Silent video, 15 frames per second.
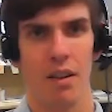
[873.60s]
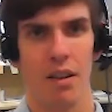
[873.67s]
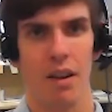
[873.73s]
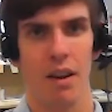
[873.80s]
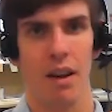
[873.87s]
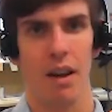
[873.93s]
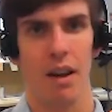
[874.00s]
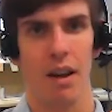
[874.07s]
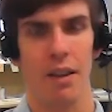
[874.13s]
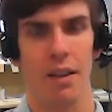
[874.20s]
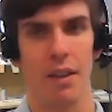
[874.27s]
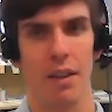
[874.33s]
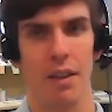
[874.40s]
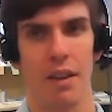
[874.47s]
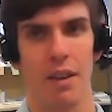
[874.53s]
I
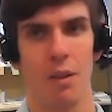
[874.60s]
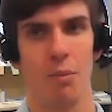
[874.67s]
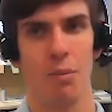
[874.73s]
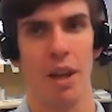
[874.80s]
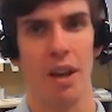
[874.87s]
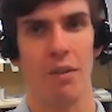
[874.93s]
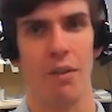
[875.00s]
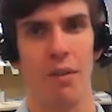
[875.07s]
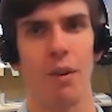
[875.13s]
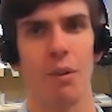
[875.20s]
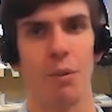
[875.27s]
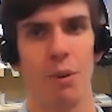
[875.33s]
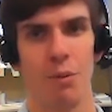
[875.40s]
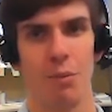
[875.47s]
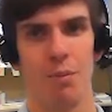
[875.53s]
think the benefit
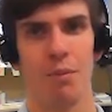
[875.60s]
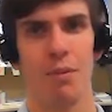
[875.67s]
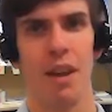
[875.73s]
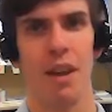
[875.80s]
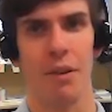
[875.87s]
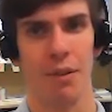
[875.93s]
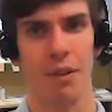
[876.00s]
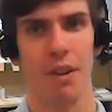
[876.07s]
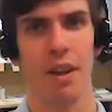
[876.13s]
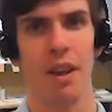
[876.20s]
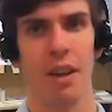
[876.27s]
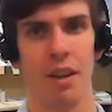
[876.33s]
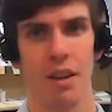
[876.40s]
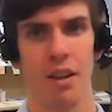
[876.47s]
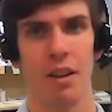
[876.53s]
would
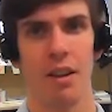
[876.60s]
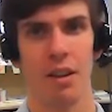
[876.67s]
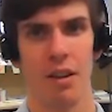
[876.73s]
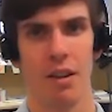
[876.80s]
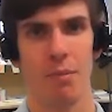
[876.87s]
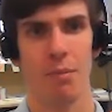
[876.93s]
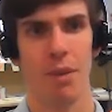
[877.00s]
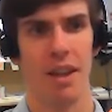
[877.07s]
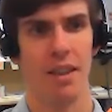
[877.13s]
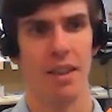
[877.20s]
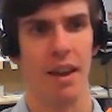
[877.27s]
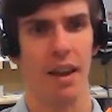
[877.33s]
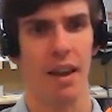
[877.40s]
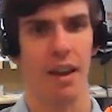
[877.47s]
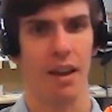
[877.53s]
definitely be
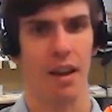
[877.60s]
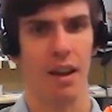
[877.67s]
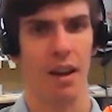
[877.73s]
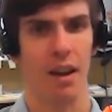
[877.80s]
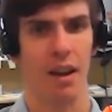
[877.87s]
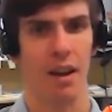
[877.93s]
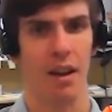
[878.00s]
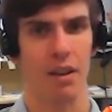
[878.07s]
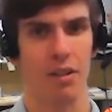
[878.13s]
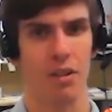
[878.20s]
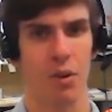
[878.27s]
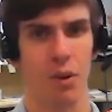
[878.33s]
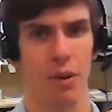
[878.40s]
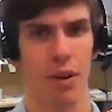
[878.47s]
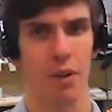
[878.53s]
there.
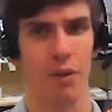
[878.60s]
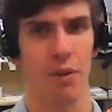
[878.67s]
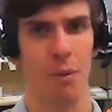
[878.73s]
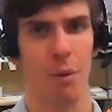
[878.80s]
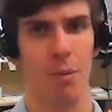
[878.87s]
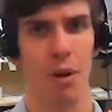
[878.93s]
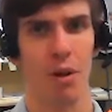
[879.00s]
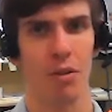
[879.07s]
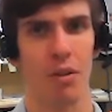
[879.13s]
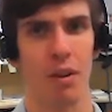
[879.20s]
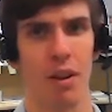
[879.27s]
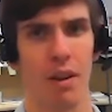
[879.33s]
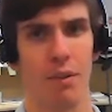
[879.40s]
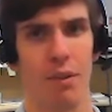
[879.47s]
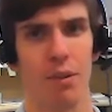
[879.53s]
Talking from a personal
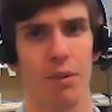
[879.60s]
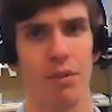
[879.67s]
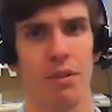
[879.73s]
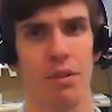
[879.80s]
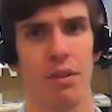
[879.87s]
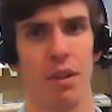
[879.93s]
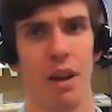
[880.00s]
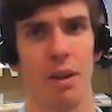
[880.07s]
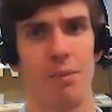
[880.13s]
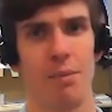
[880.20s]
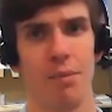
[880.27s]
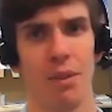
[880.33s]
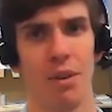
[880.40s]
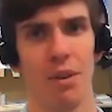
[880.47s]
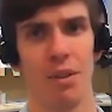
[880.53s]
level, I'm
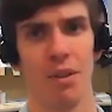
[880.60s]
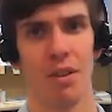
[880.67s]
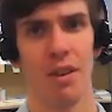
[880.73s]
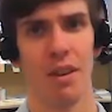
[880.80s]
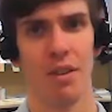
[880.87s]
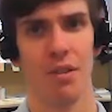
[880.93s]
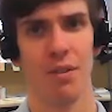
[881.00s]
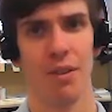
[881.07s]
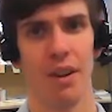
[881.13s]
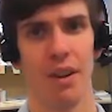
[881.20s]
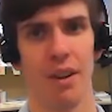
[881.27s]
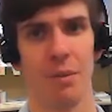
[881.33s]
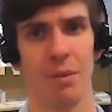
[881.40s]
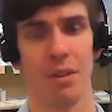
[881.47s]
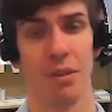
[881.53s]
new to the industry and I'm
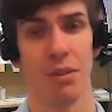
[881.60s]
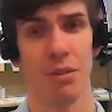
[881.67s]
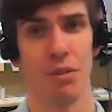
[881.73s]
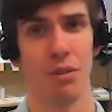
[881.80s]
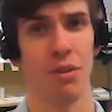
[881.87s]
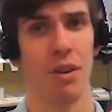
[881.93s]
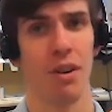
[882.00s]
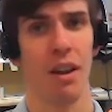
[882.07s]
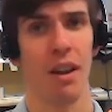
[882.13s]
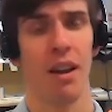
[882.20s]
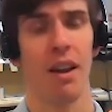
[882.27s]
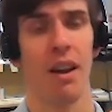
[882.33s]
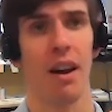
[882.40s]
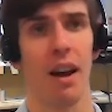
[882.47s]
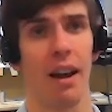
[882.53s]
still a student.
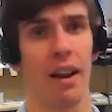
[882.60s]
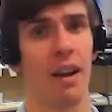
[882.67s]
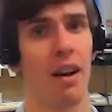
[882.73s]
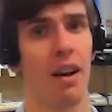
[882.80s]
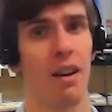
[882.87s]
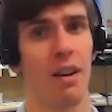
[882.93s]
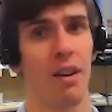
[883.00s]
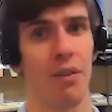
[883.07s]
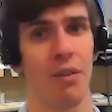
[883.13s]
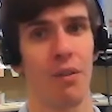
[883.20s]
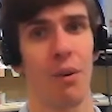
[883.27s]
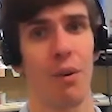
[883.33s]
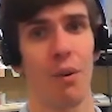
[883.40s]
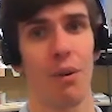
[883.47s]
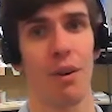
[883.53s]
I can't
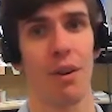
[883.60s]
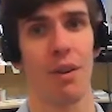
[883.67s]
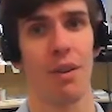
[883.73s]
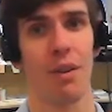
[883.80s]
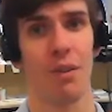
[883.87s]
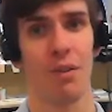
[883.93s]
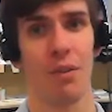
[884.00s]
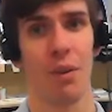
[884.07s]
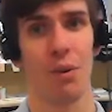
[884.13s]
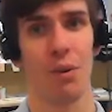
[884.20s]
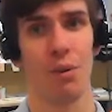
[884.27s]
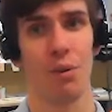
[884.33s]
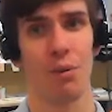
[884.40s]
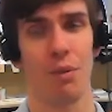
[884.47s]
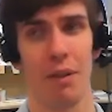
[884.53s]
afford the
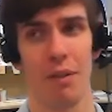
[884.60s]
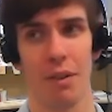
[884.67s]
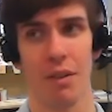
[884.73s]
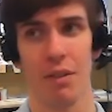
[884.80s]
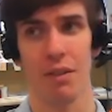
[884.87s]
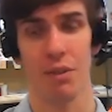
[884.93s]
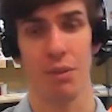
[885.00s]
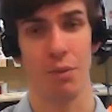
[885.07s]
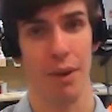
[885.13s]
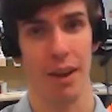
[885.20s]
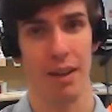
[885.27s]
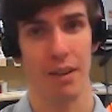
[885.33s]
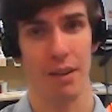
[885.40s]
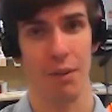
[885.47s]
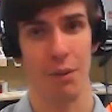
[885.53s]
full Revit suite
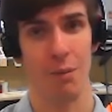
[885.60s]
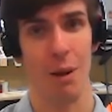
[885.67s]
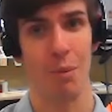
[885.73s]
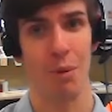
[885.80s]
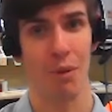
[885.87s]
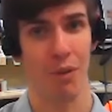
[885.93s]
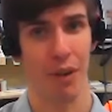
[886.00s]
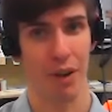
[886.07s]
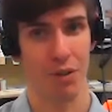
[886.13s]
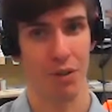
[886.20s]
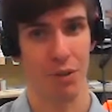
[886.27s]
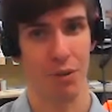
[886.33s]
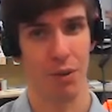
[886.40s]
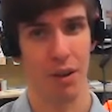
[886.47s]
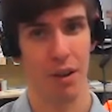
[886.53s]
for my
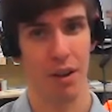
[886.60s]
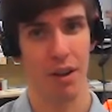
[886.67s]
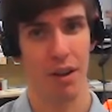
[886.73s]
professional work,